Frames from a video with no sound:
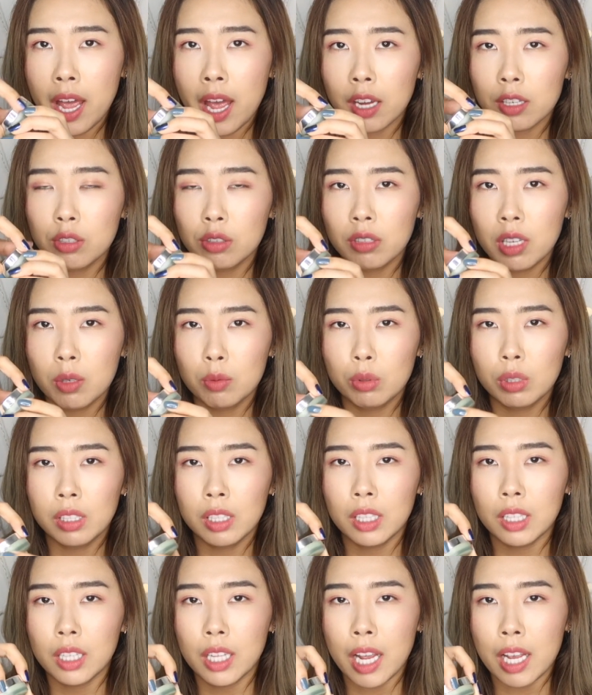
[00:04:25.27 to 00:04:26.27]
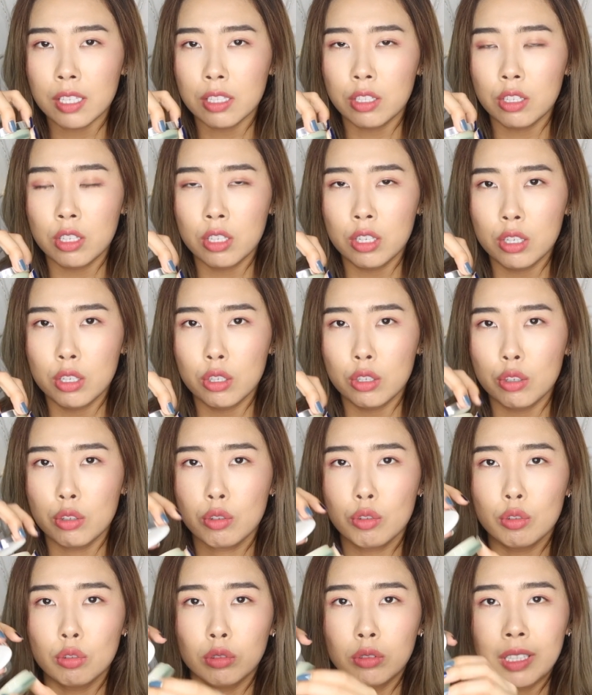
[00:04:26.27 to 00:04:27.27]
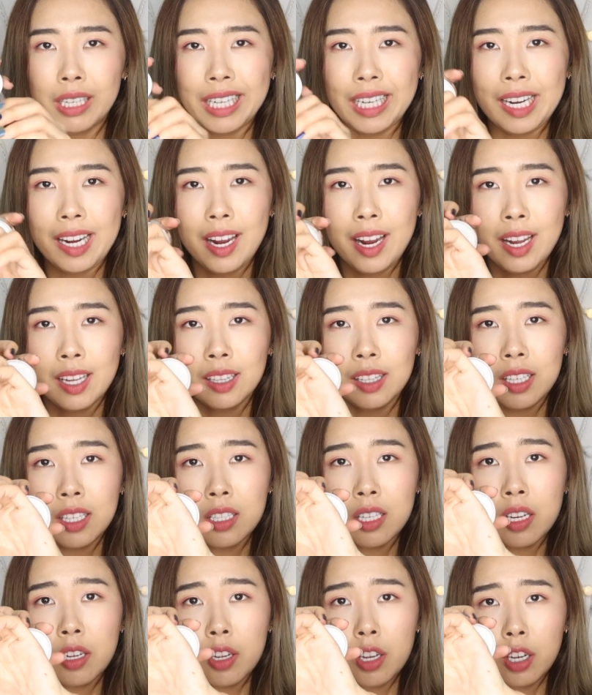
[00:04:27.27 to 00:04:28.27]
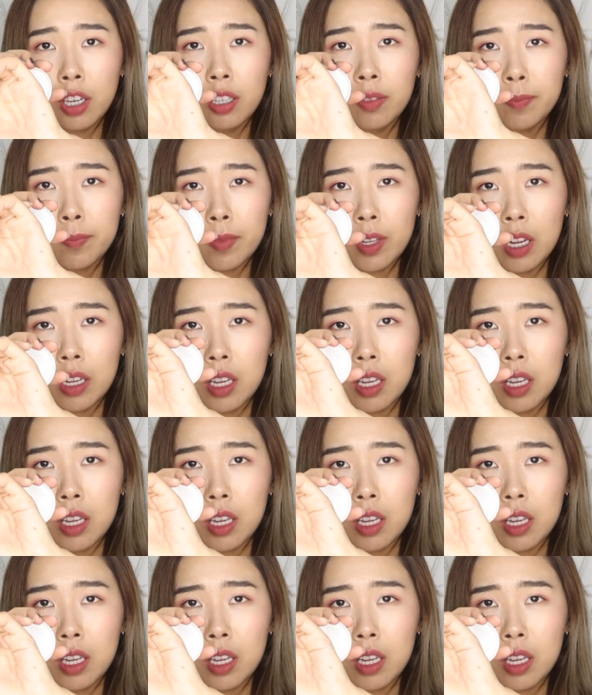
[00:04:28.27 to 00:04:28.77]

actually will last you at least a year,